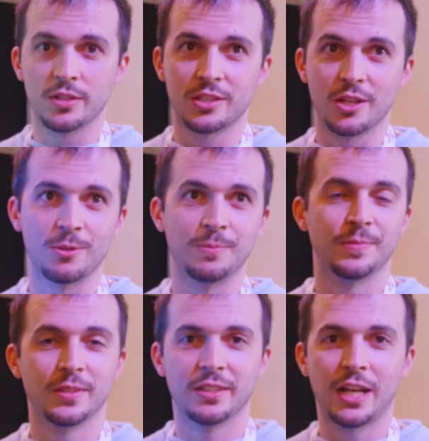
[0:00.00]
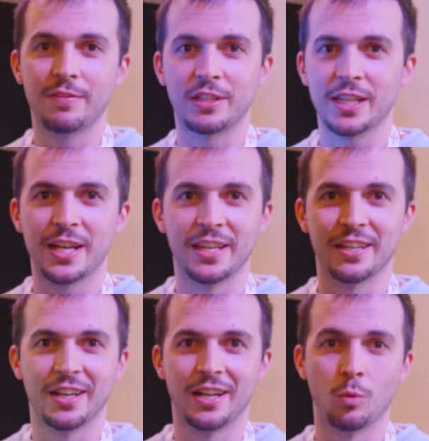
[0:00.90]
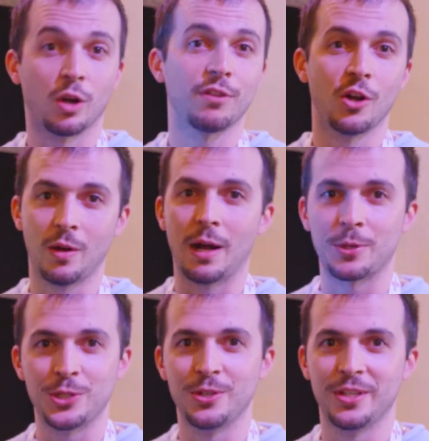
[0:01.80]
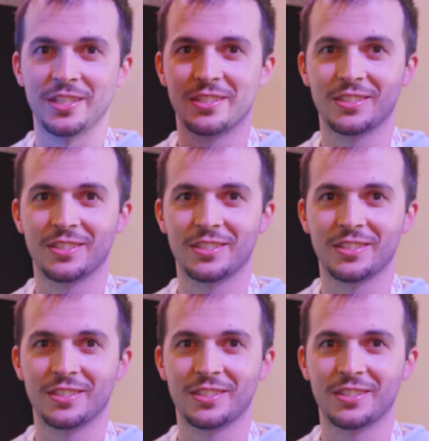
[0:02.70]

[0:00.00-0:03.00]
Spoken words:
So a lot of exciting workflow opportunities.